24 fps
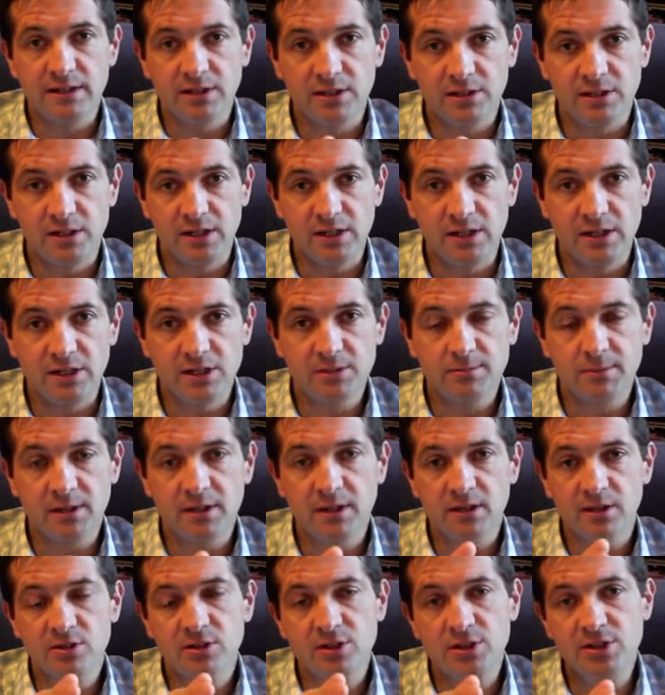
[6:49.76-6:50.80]
disease
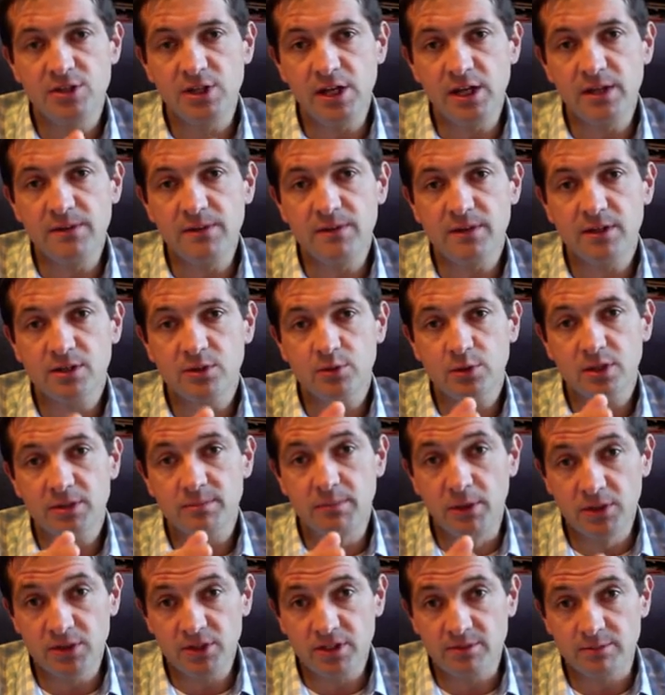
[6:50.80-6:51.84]
because the gene that is
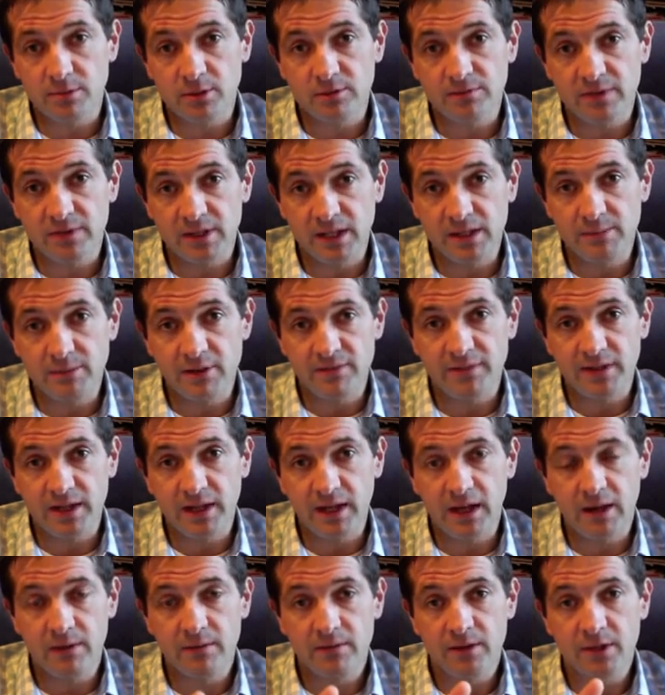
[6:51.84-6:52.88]
responsible for
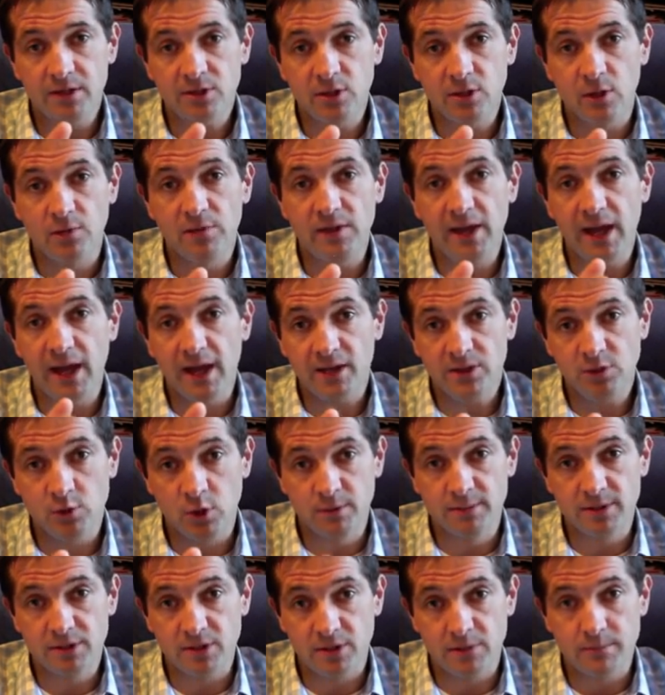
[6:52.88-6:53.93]
haemophilia is on the X
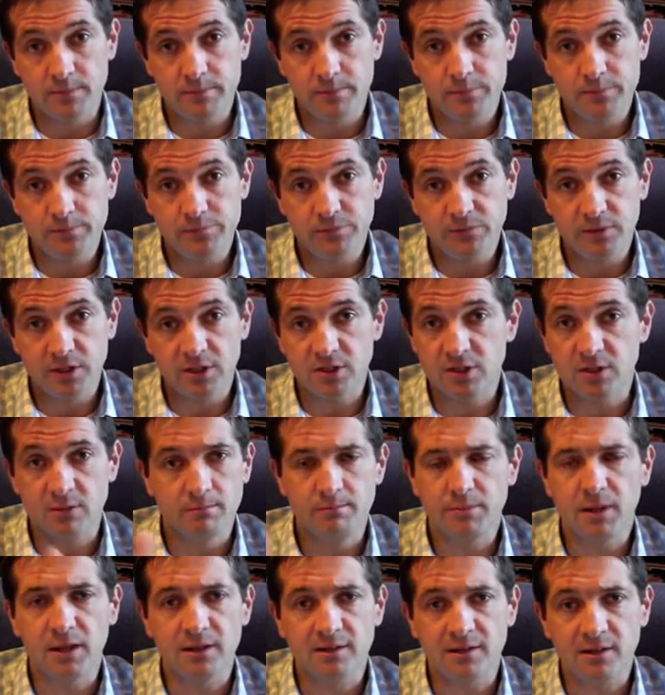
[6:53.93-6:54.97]
chromosome. It's a
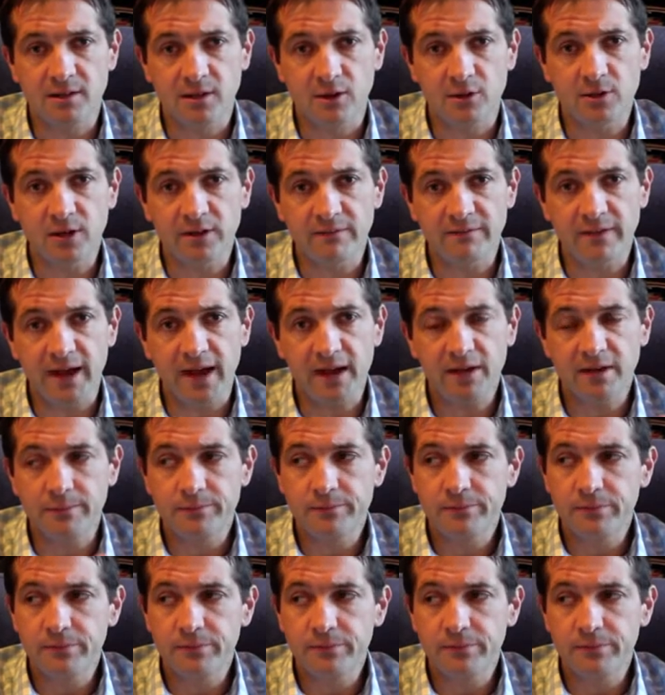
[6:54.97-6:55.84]
blood clotting factor.